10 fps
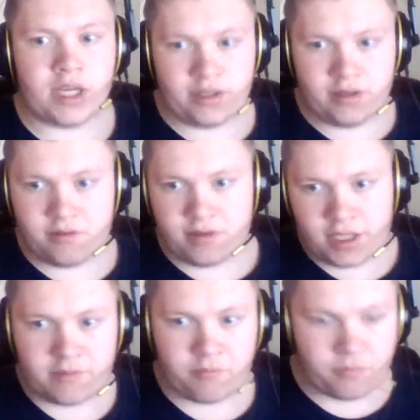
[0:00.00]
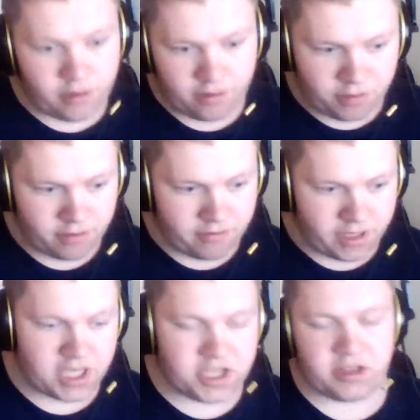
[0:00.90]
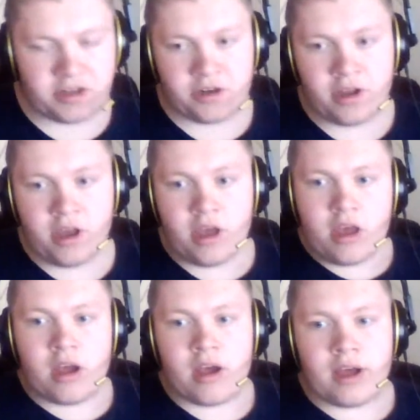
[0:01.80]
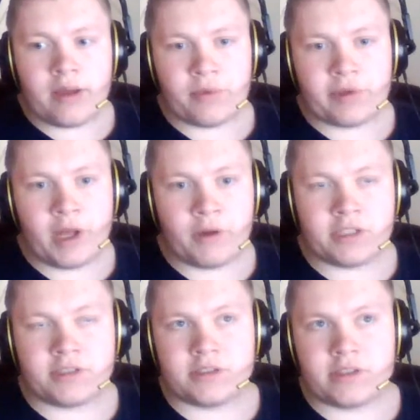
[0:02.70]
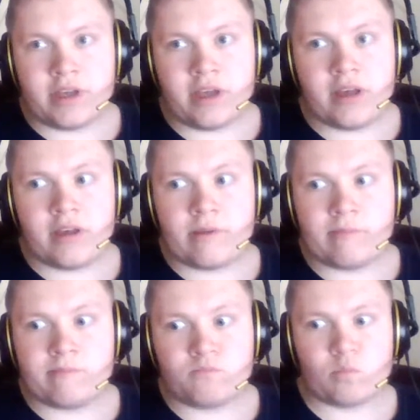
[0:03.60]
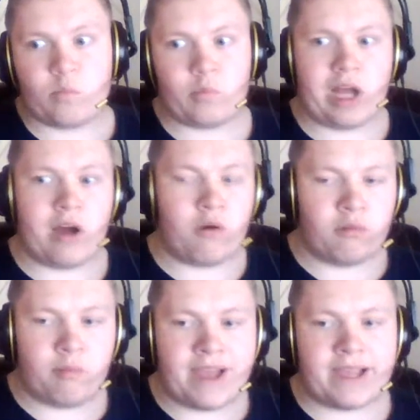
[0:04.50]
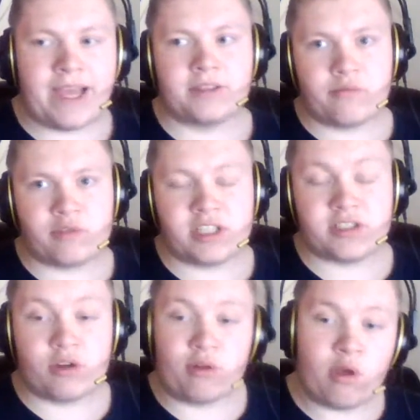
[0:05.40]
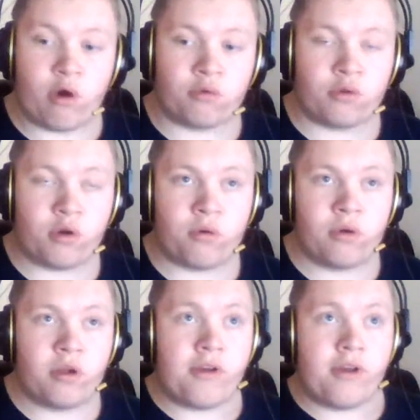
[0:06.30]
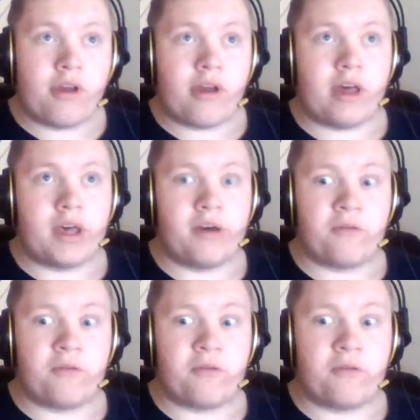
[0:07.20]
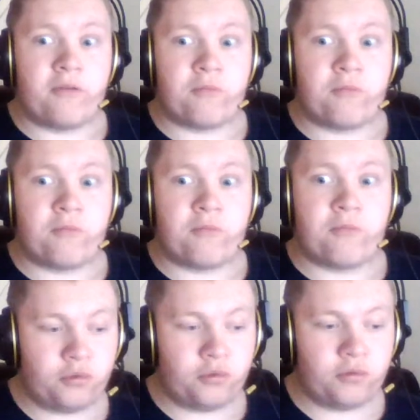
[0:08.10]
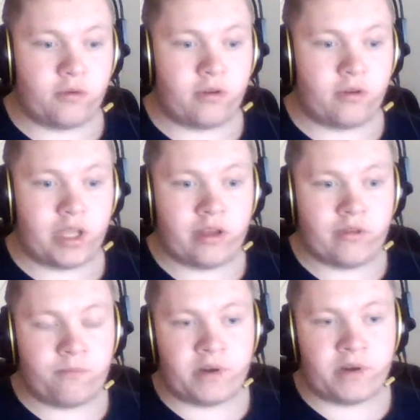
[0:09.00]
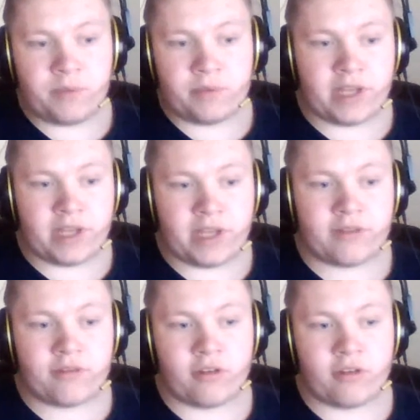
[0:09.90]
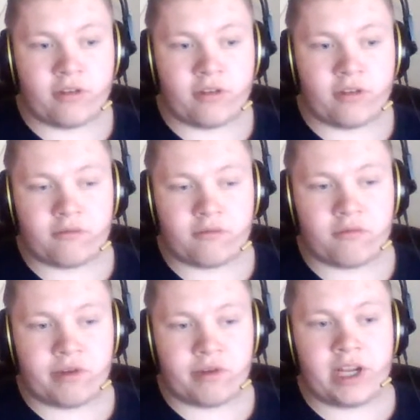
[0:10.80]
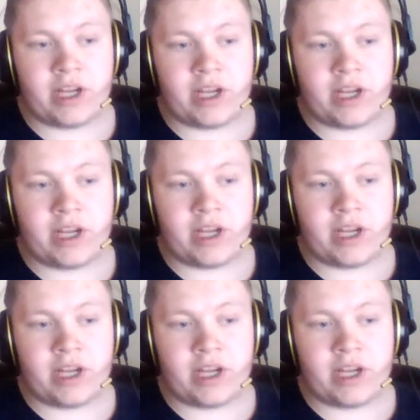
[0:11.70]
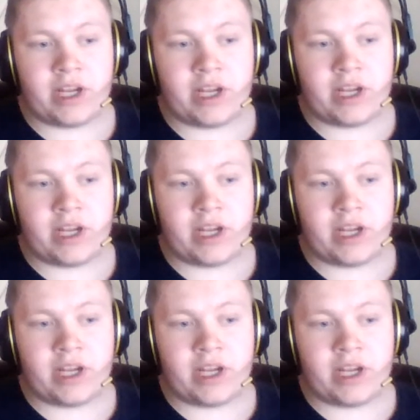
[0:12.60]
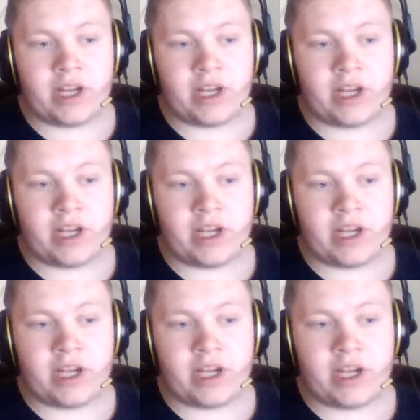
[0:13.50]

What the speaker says: did the modification there, but now it's a whole back end which is called Odo, where you can do where people that's not really a coder can actually go in, modify